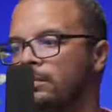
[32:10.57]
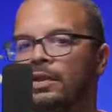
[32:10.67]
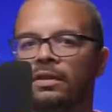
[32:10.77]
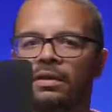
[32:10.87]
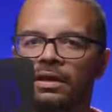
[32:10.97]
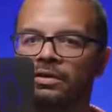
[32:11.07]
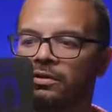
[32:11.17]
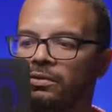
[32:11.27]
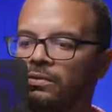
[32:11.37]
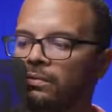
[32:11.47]
They
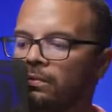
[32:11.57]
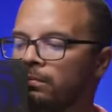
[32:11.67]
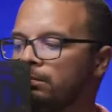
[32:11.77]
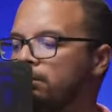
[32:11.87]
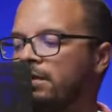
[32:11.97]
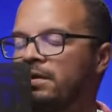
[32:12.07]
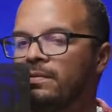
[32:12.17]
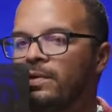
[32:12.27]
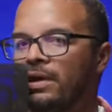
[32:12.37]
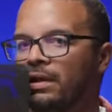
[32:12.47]
do tend to
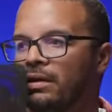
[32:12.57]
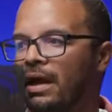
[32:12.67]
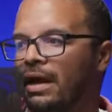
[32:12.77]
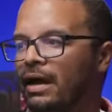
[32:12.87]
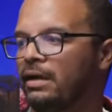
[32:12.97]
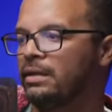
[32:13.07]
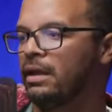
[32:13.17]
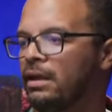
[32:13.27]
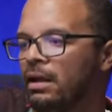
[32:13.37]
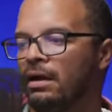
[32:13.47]
be a little hot,
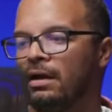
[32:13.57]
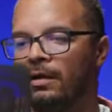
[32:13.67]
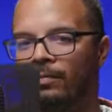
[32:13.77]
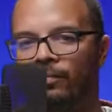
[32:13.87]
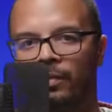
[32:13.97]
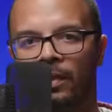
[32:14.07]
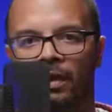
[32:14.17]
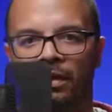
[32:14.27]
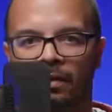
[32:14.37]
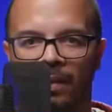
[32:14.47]

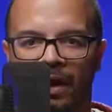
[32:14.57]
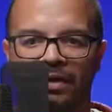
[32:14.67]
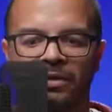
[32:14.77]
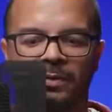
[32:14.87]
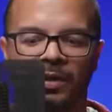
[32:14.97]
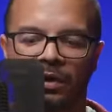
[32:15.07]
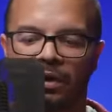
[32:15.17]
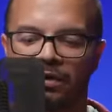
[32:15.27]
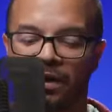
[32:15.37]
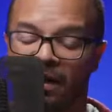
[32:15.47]
in my
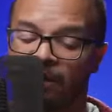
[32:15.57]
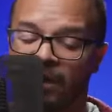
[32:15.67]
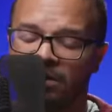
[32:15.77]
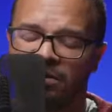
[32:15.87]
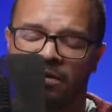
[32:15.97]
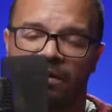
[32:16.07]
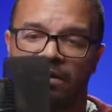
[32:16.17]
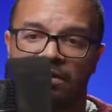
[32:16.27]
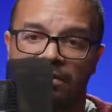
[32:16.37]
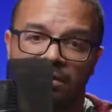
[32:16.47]
experience, and I'm not sure if
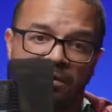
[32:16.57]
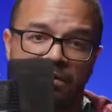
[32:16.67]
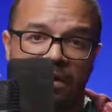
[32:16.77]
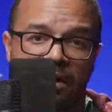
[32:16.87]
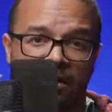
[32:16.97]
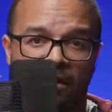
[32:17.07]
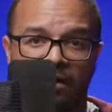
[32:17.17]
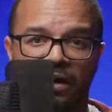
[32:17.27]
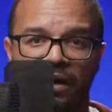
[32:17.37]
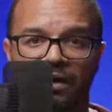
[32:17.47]
that's just user error or
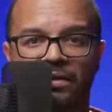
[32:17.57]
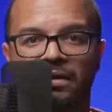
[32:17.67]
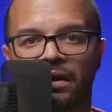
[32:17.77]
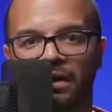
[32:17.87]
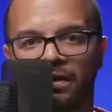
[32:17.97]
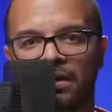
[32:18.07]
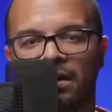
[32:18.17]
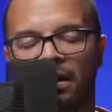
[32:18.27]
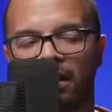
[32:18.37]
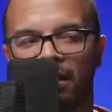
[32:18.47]
not, because like I
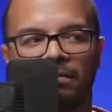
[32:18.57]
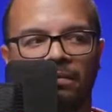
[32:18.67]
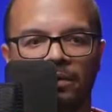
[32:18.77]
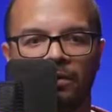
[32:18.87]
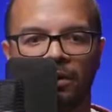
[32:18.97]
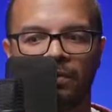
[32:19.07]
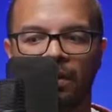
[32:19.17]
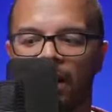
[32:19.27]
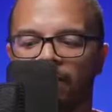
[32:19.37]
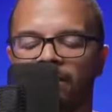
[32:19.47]
said, I don't
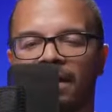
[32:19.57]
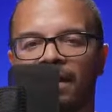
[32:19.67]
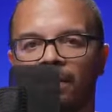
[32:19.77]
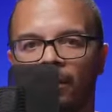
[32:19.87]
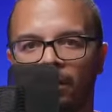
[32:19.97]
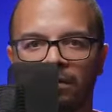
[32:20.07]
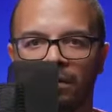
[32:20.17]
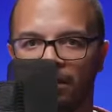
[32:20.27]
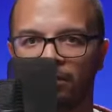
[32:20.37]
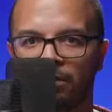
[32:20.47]
have time all the
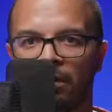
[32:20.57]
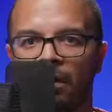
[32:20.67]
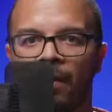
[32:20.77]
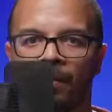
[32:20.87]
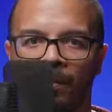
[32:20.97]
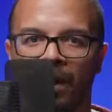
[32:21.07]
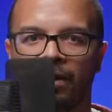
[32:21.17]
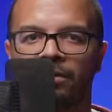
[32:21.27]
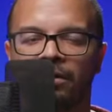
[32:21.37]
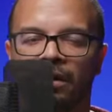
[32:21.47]
time to
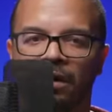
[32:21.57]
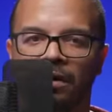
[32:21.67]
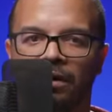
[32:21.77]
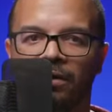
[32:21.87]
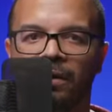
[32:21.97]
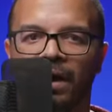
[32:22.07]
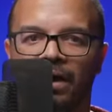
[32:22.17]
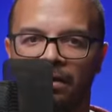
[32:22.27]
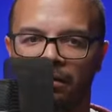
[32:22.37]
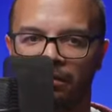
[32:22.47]
monitor audio
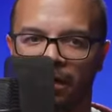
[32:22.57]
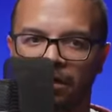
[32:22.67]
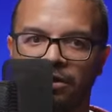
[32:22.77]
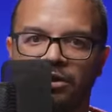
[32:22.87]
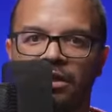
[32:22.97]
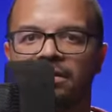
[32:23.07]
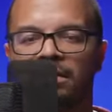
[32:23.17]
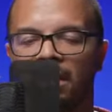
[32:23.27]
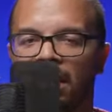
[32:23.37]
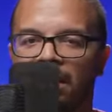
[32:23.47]
and adjust
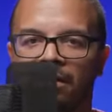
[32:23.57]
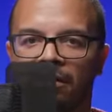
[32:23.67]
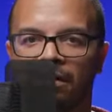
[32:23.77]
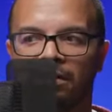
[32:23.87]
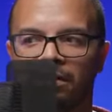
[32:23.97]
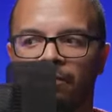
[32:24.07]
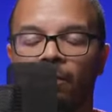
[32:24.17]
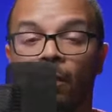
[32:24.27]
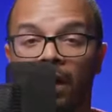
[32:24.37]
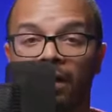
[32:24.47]
gain and all that stuff
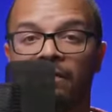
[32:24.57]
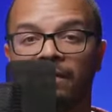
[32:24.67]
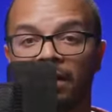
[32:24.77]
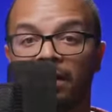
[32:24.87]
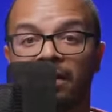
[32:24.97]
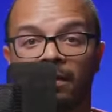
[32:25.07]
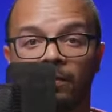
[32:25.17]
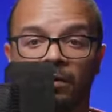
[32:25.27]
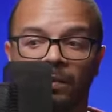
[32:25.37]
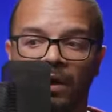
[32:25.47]
while I've got the
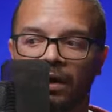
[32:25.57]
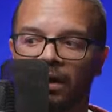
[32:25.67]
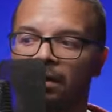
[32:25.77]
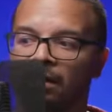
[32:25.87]
camera in my hand.